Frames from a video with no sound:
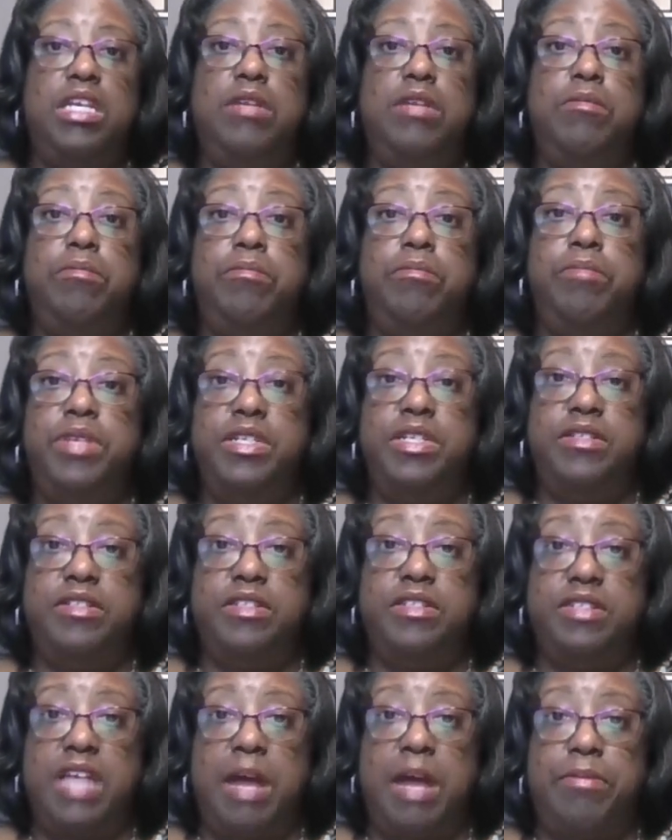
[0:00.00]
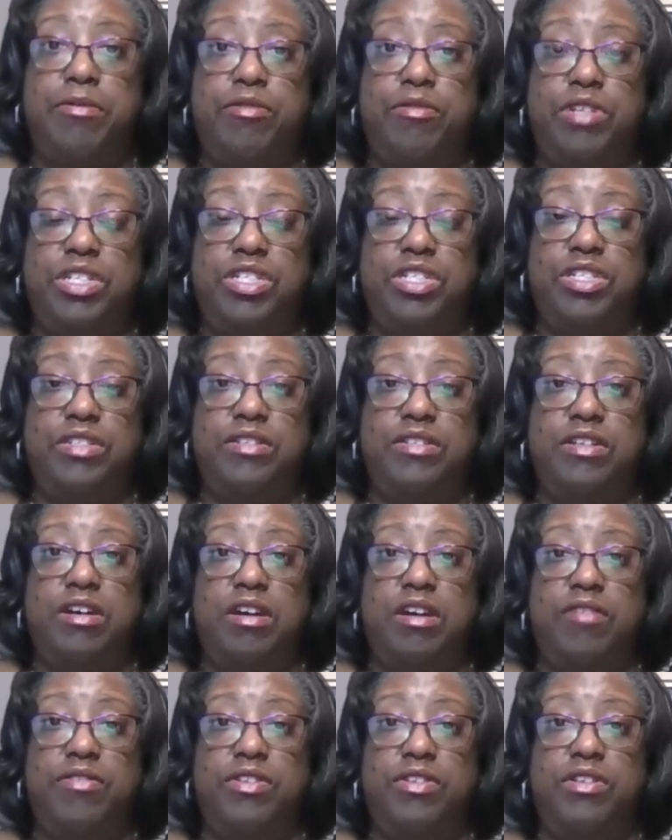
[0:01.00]
keep business operations
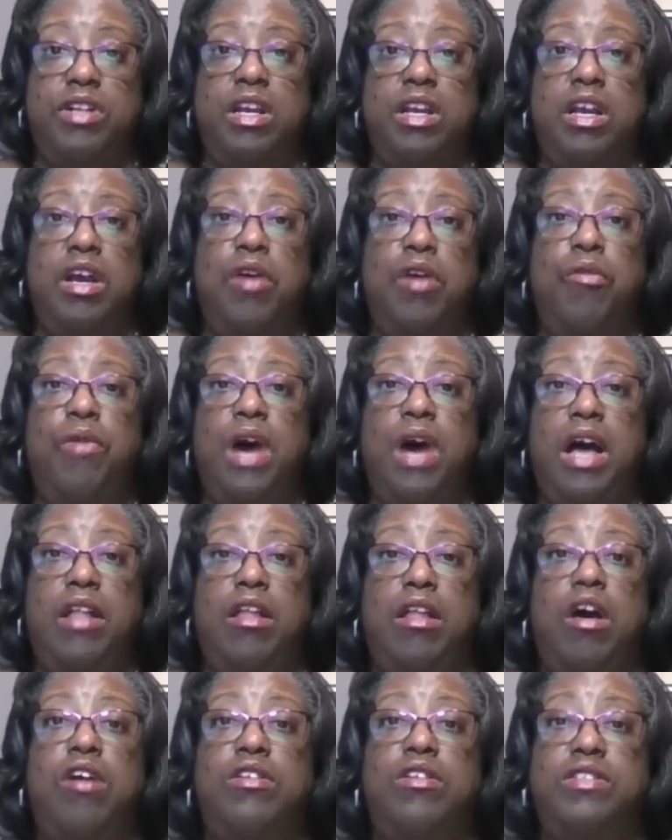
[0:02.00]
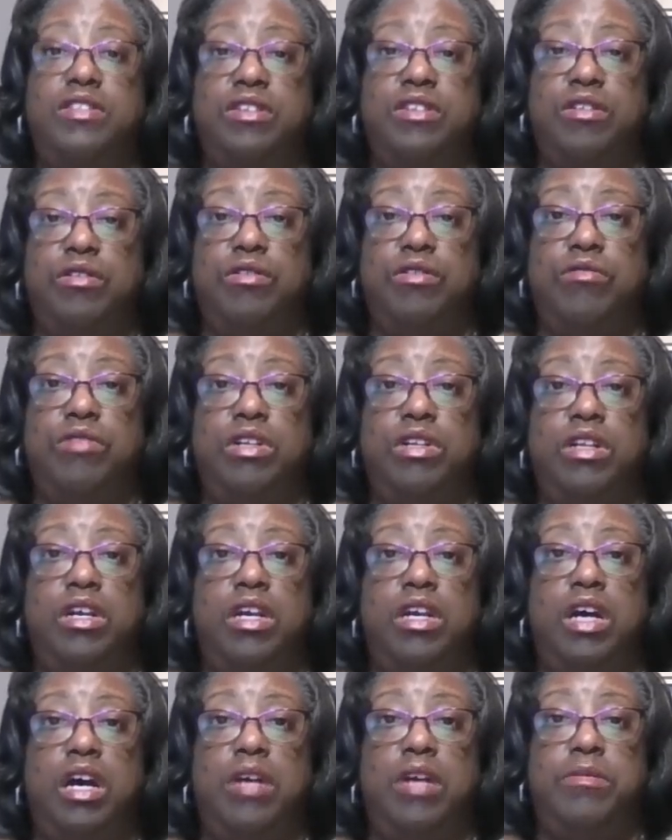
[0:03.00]
covered while also
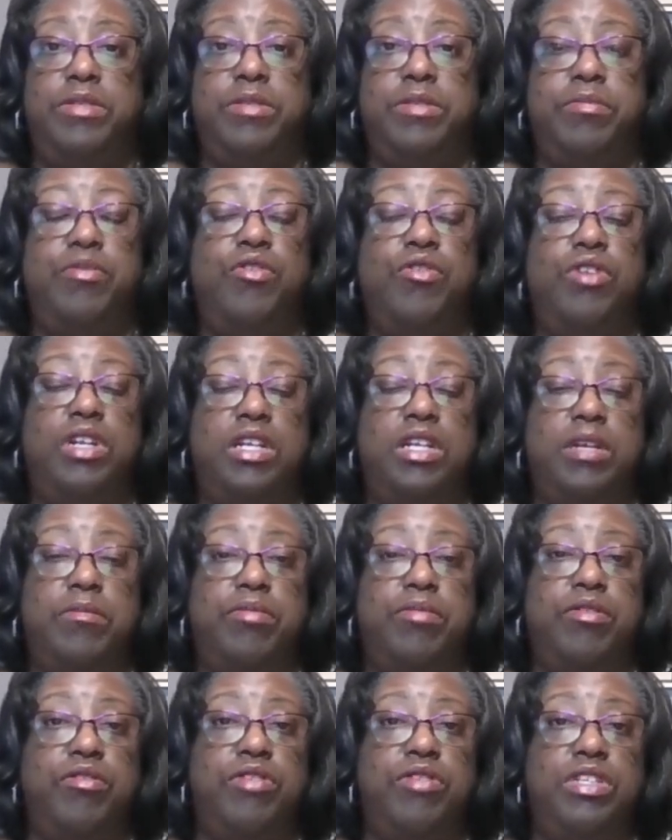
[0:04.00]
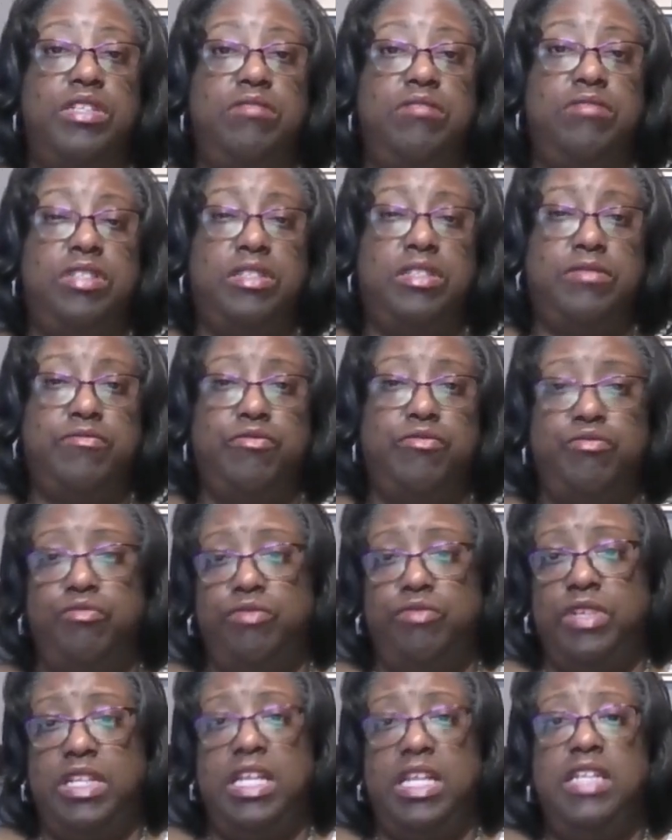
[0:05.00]
supporting employees
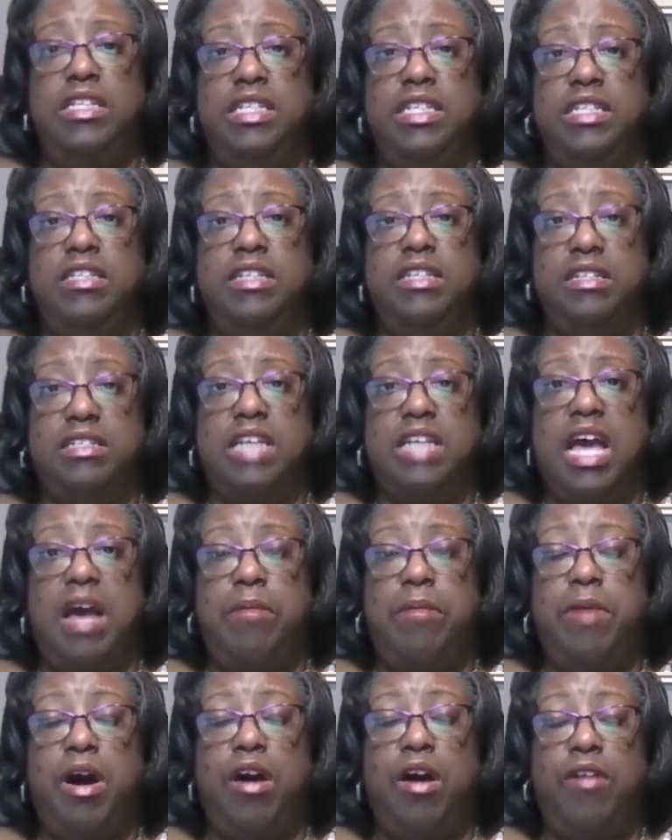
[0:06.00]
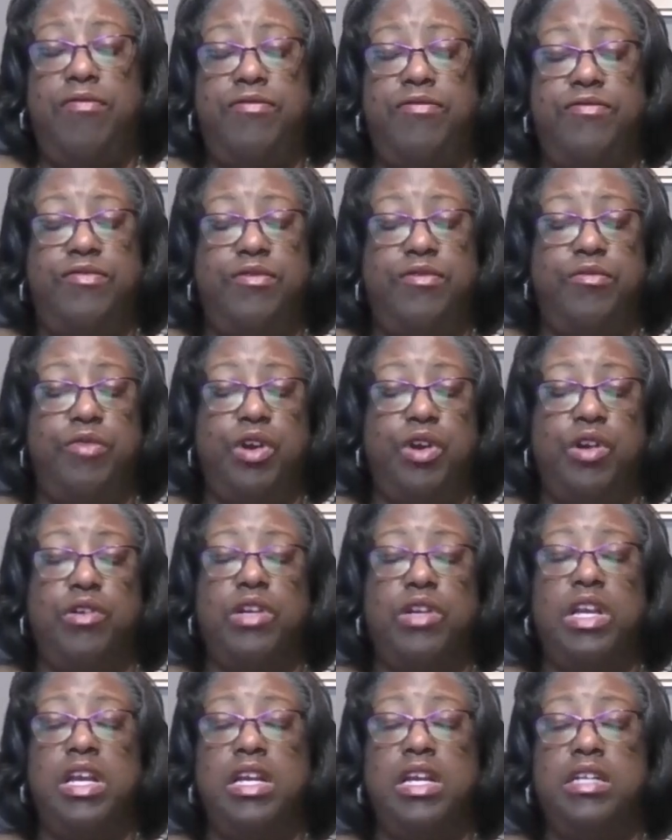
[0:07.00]
when they need their time off from
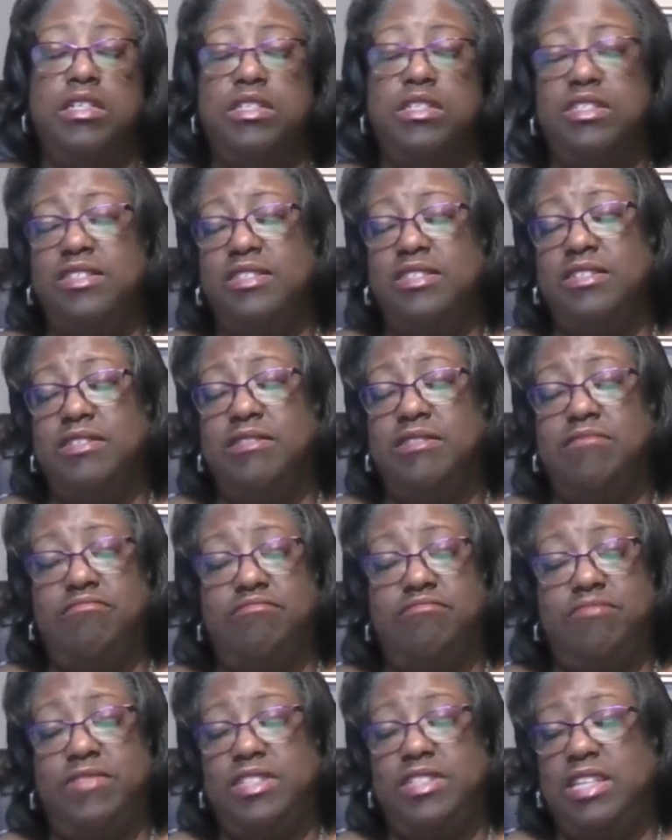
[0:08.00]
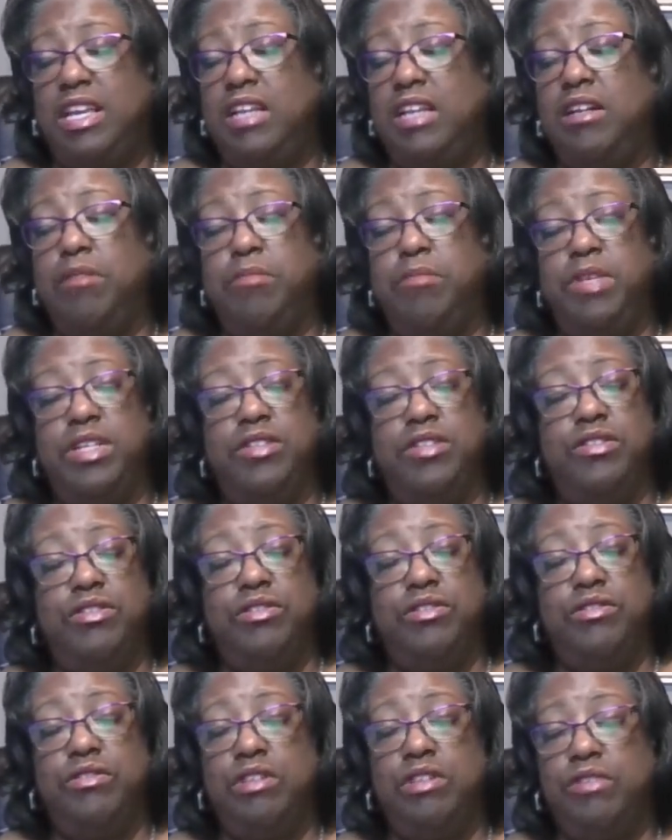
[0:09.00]
work to just take a
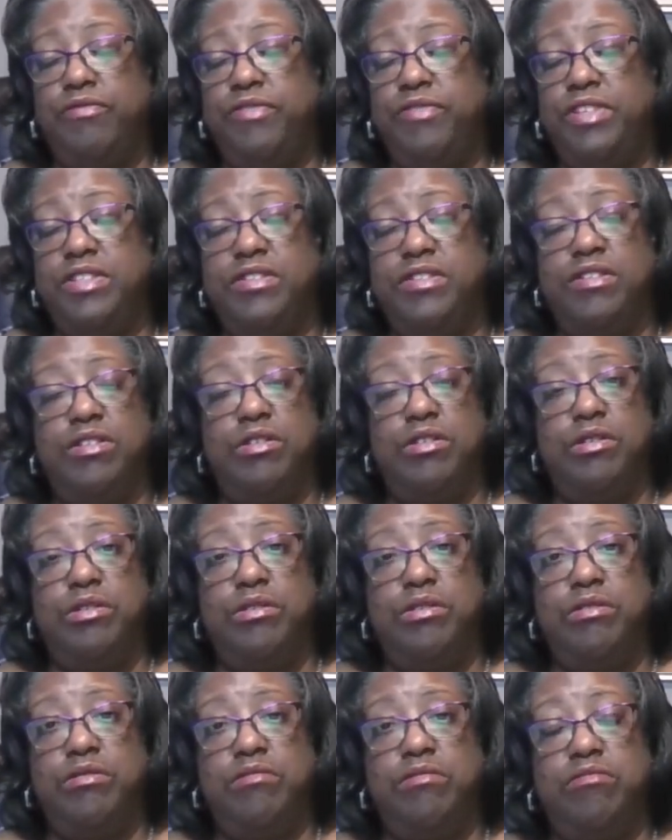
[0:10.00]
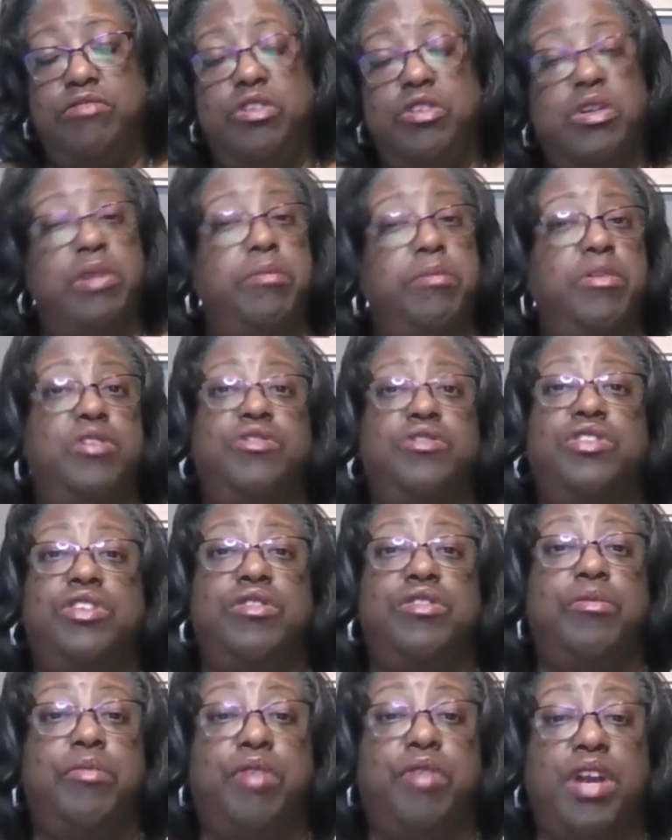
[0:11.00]
mental, a physical, or
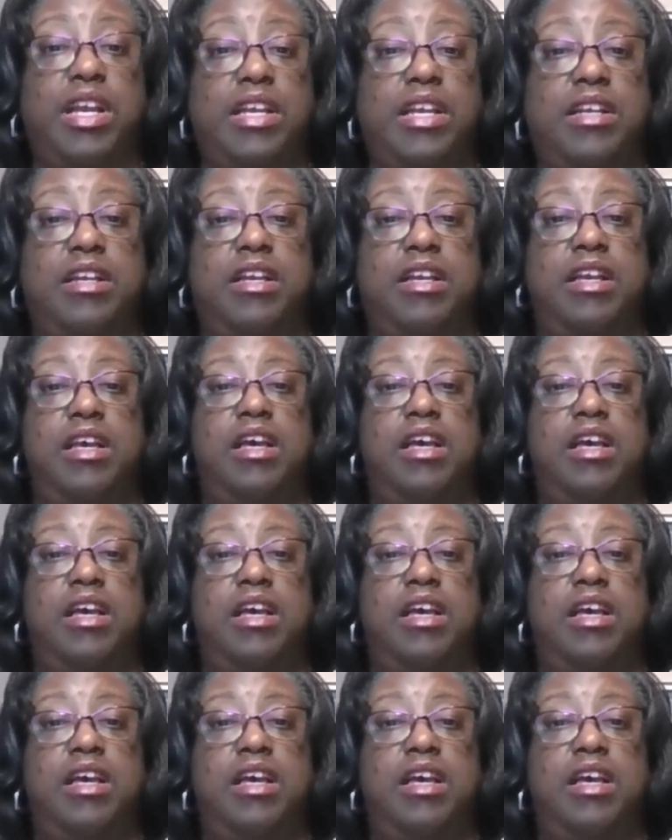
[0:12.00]
emotional break.